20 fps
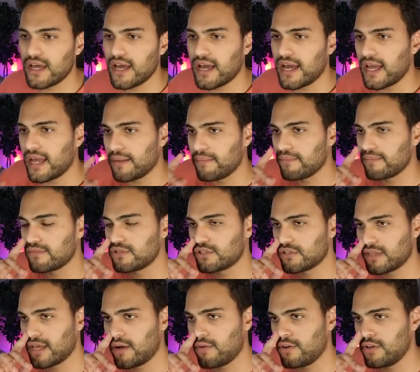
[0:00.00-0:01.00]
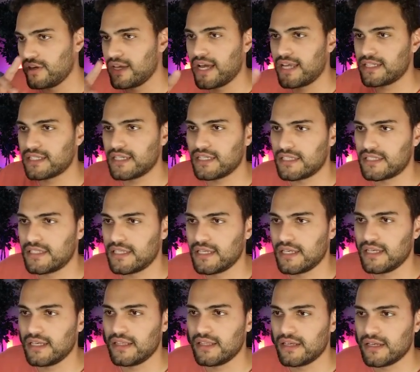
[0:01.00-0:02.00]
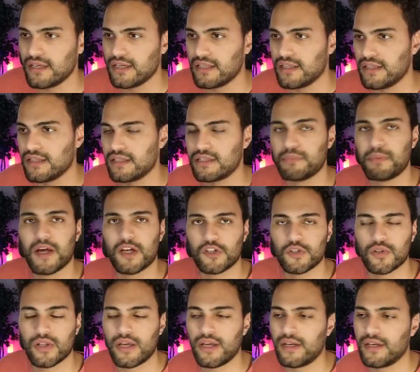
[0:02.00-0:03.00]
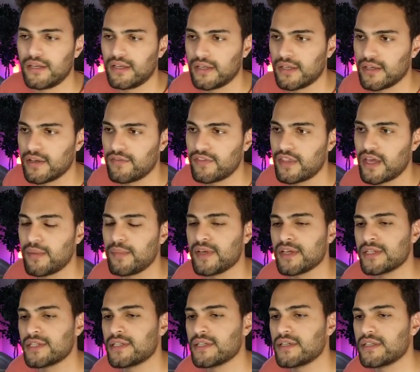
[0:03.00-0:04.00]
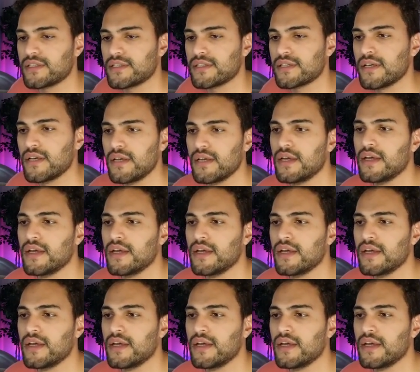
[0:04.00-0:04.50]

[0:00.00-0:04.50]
time, so that way you guys could see the, the special ending, if that makes sense.